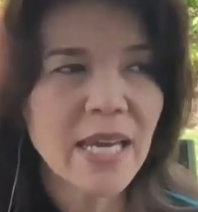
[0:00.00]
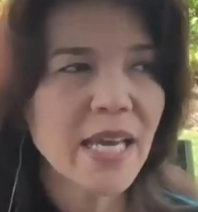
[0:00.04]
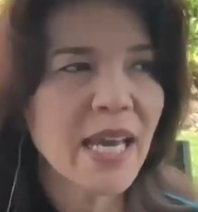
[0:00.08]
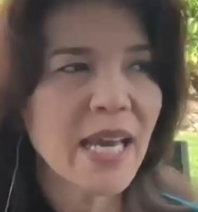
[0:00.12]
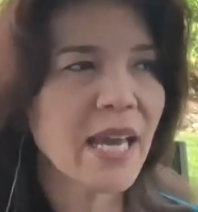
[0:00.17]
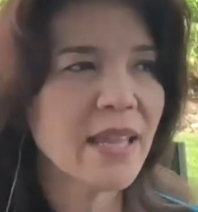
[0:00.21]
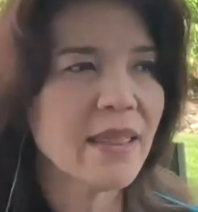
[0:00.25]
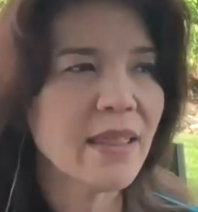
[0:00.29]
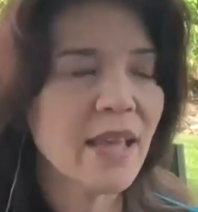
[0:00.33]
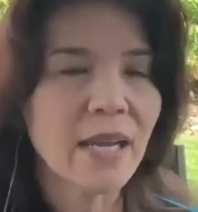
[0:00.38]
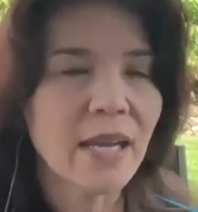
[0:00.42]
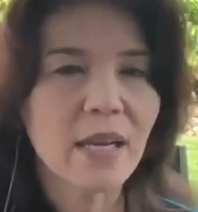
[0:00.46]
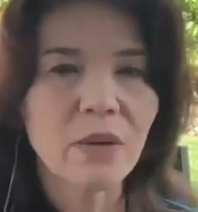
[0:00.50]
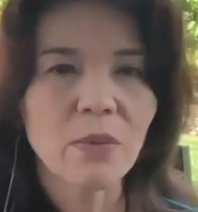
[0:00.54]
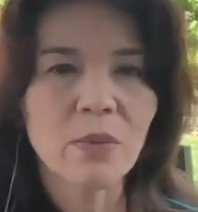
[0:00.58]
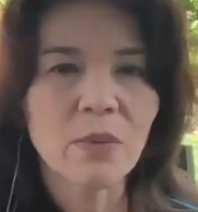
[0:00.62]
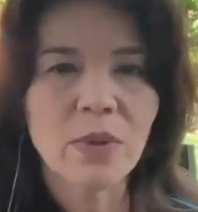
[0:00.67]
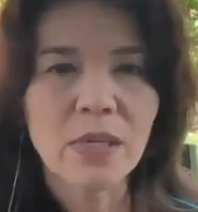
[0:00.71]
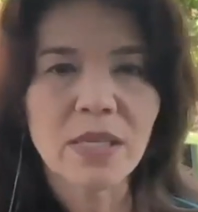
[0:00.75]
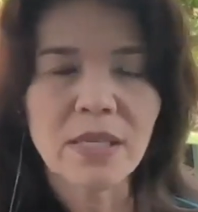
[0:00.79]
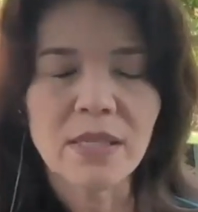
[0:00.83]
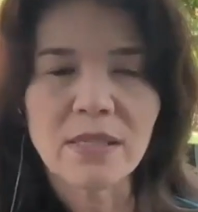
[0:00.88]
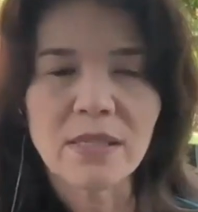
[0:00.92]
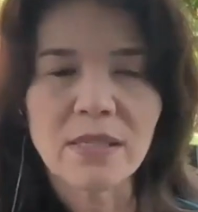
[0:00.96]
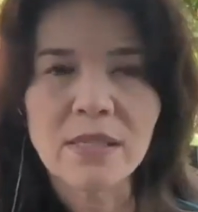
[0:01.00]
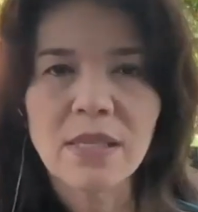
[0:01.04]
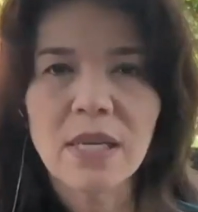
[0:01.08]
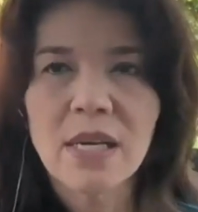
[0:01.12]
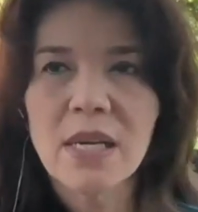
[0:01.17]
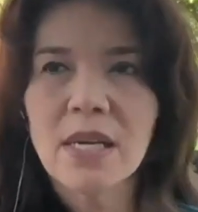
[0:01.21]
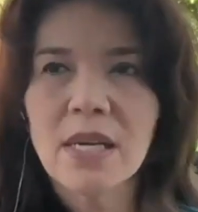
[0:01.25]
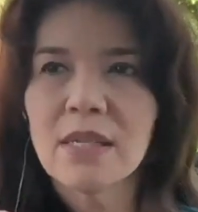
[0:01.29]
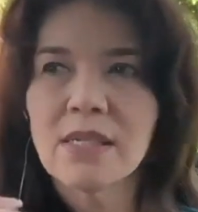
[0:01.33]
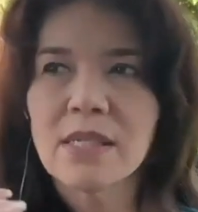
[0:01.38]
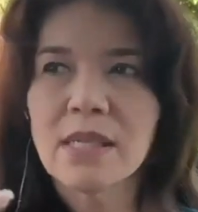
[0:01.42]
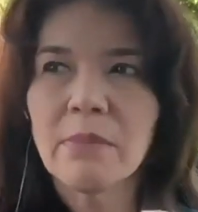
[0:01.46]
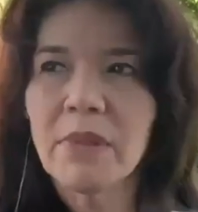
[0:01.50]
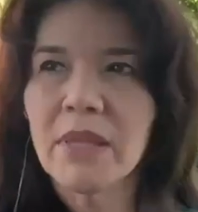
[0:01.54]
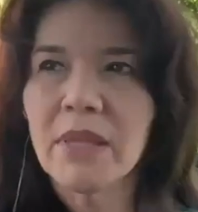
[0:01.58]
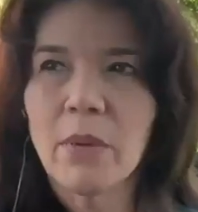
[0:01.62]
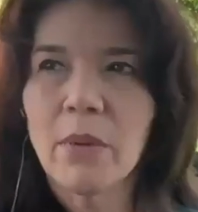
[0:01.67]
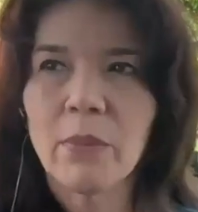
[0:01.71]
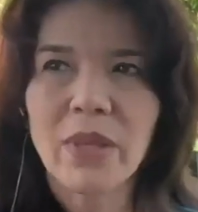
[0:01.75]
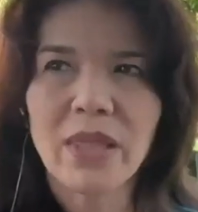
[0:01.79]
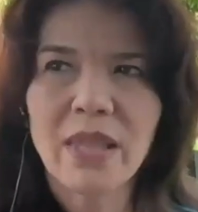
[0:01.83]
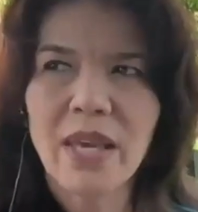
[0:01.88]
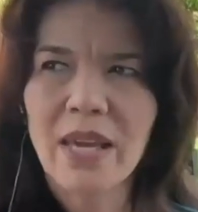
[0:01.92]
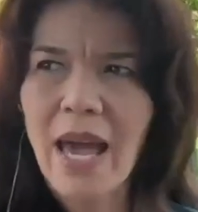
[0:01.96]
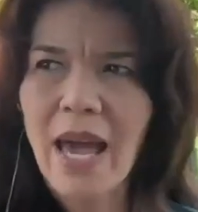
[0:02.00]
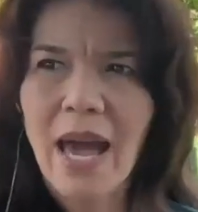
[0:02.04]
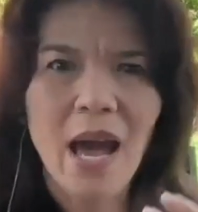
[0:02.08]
in that it was something that we think,